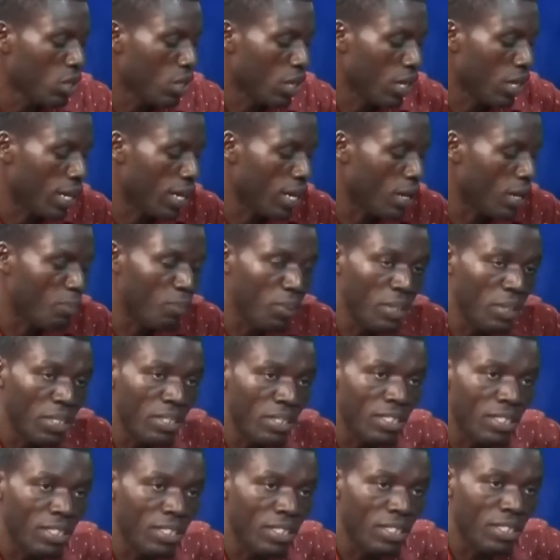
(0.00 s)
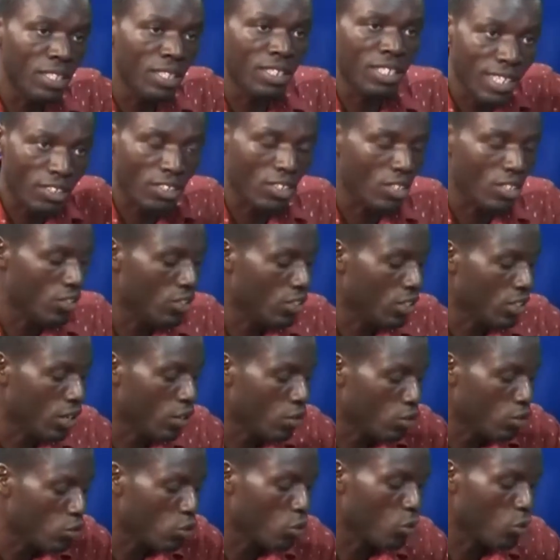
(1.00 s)
PTC interchange and
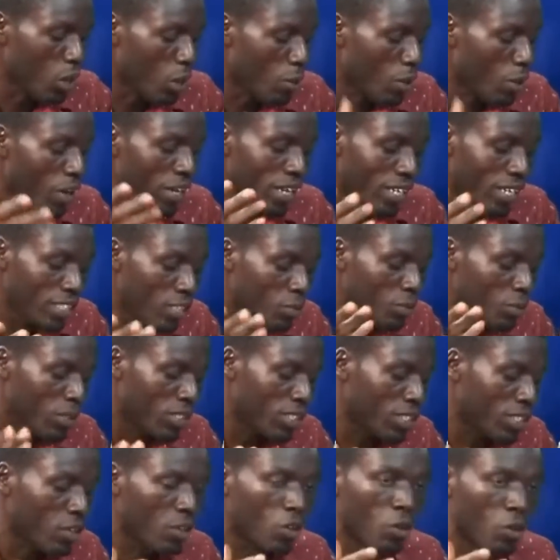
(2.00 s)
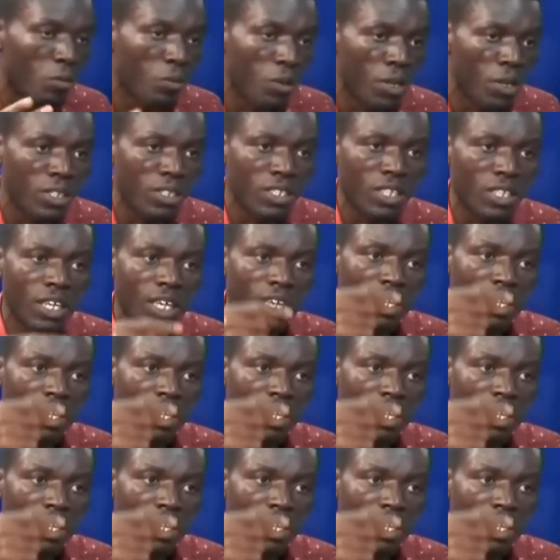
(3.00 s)
also about 80% complete.